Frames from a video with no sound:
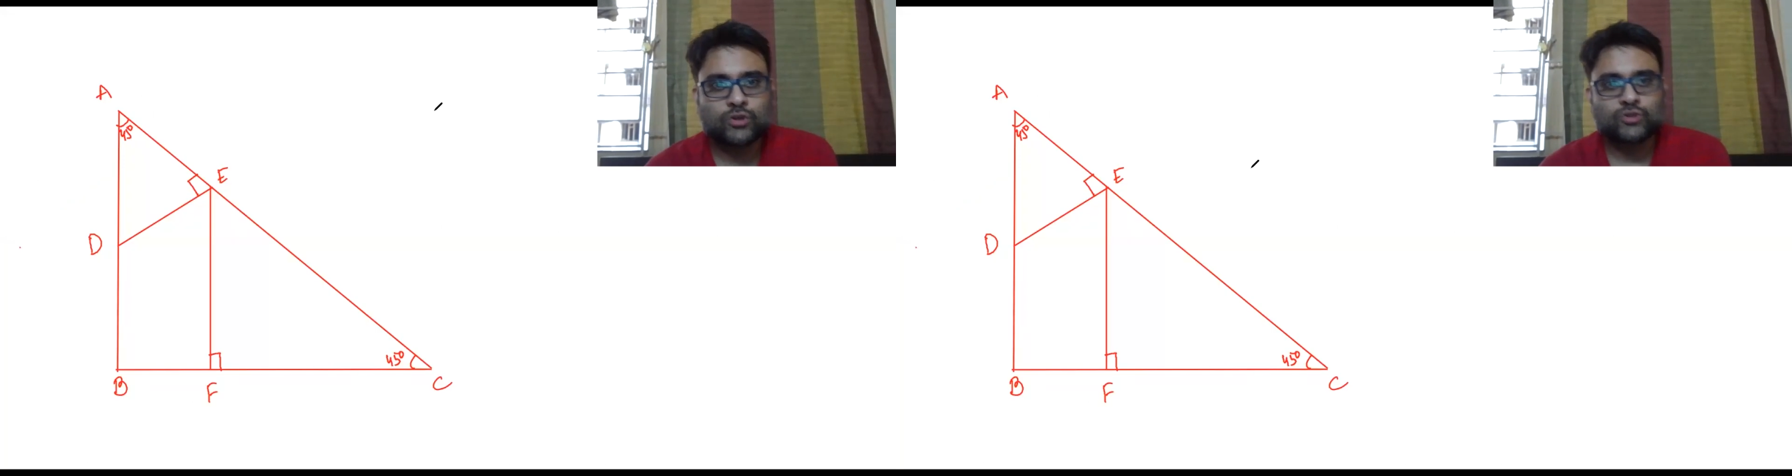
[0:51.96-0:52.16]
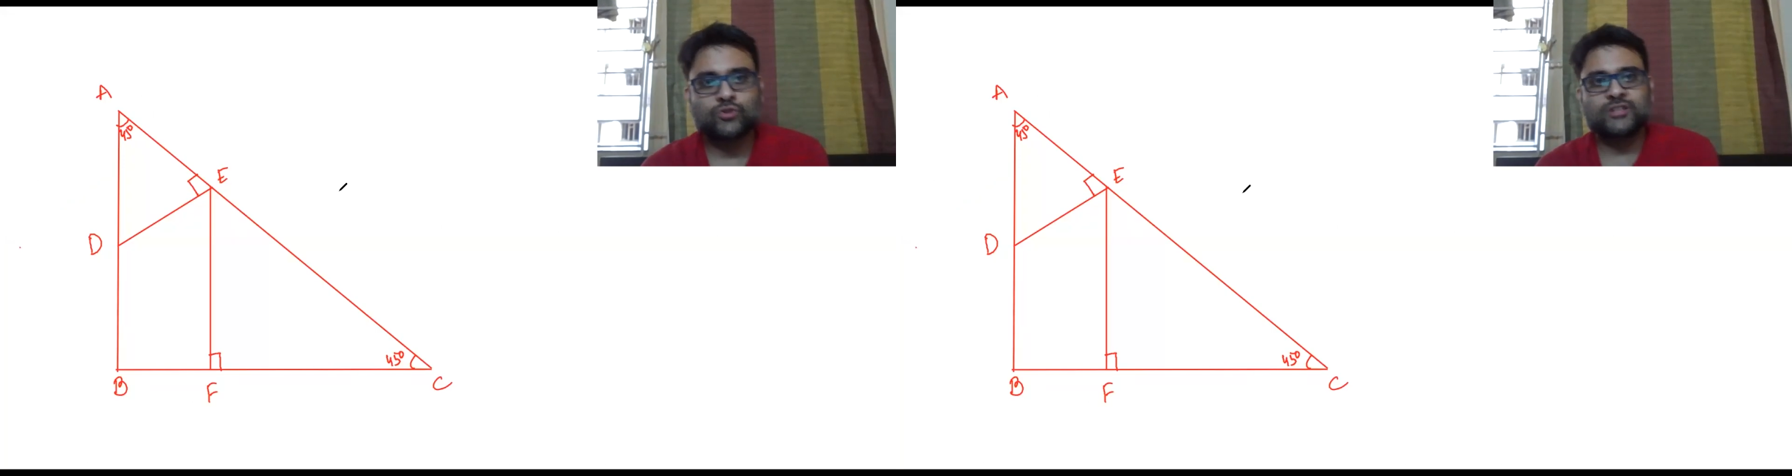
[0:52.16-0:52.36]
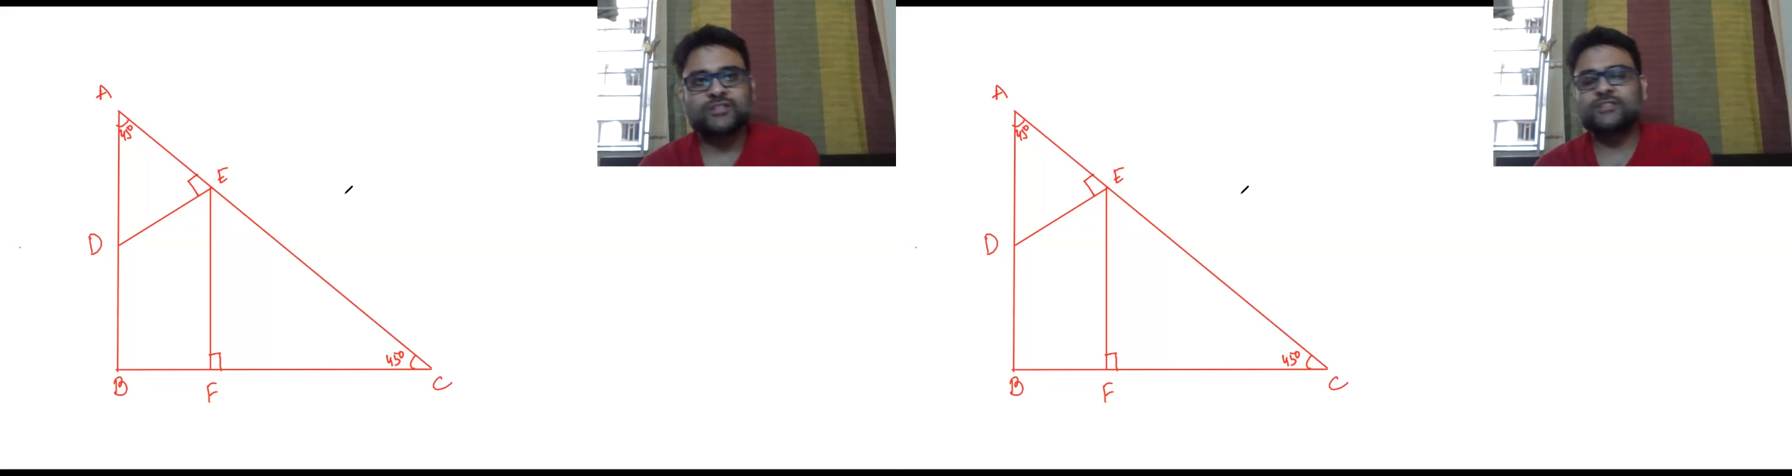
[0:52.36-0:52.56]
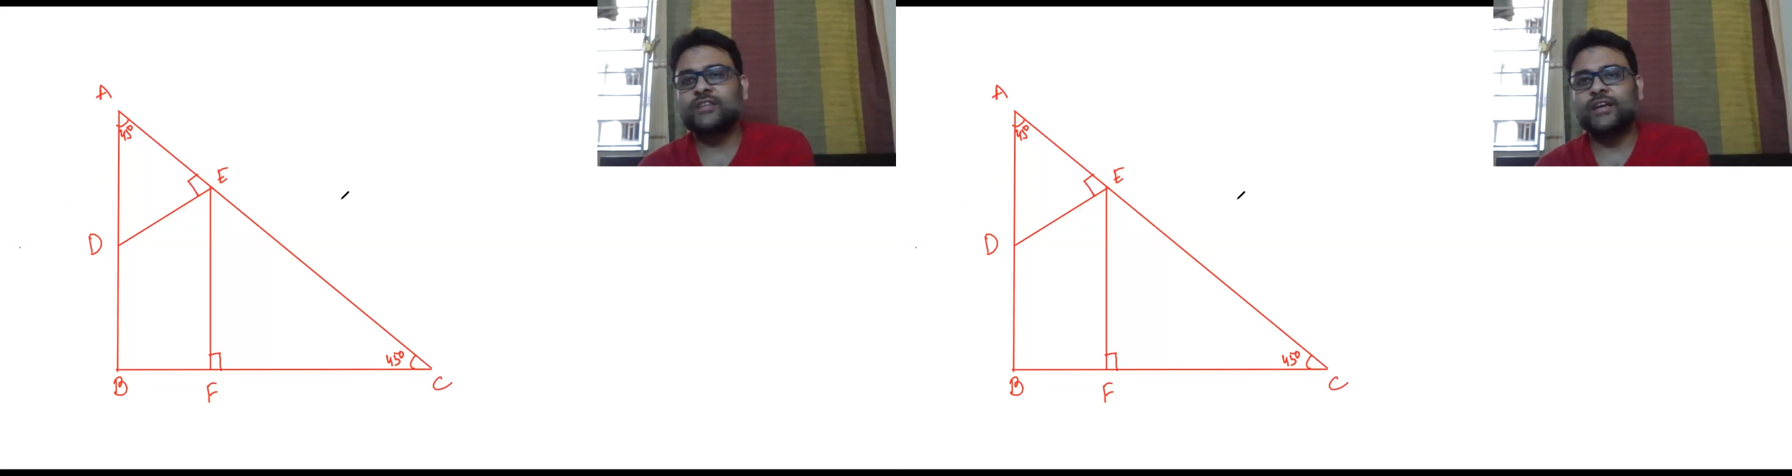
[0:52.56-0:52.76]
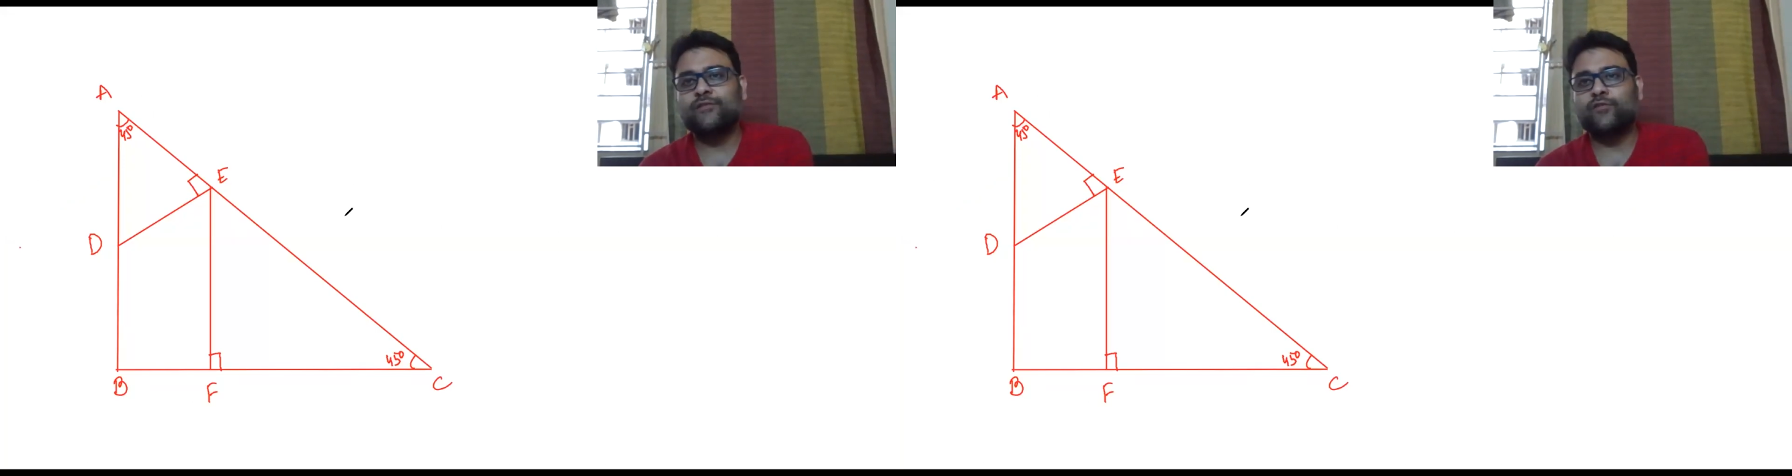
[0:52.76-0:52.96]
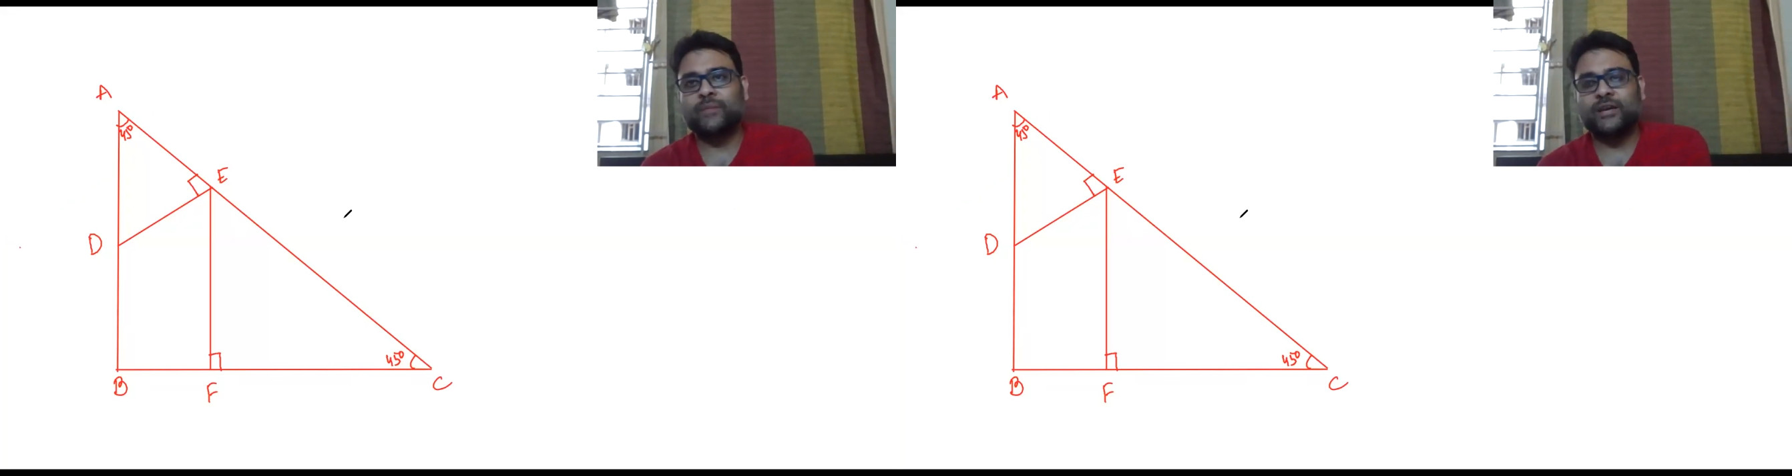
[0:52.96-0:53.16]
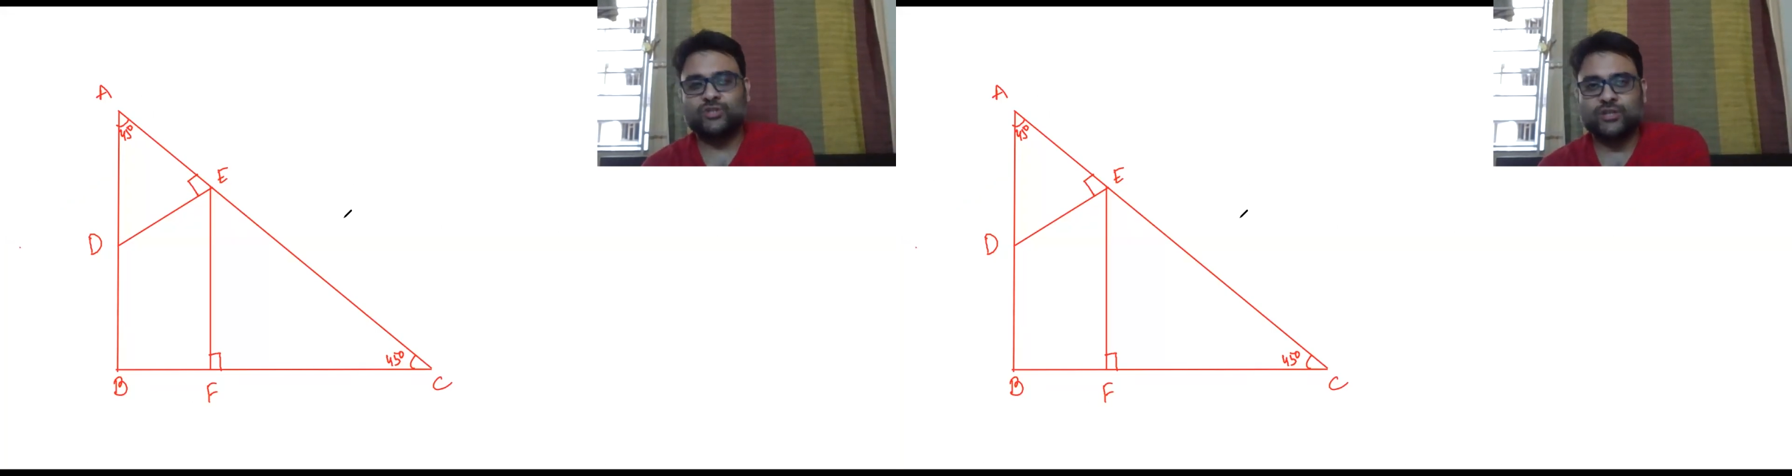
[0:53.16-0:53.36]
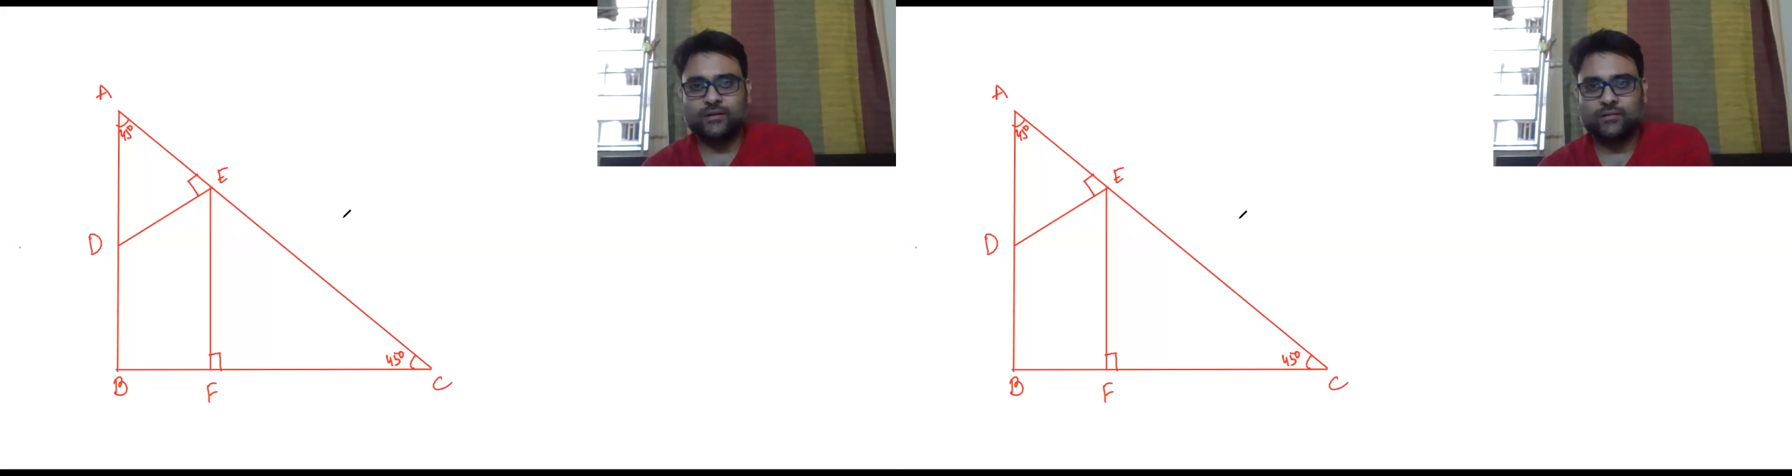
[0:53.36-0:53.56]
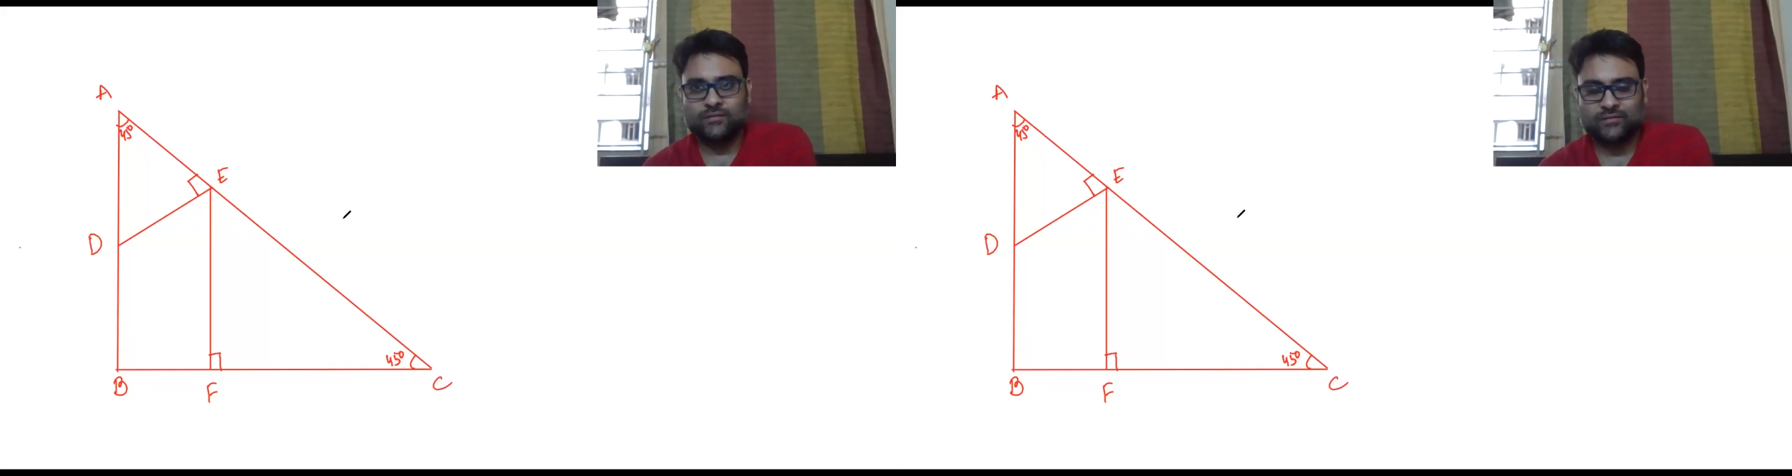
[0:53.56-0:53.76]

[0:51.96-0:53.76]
So this is the information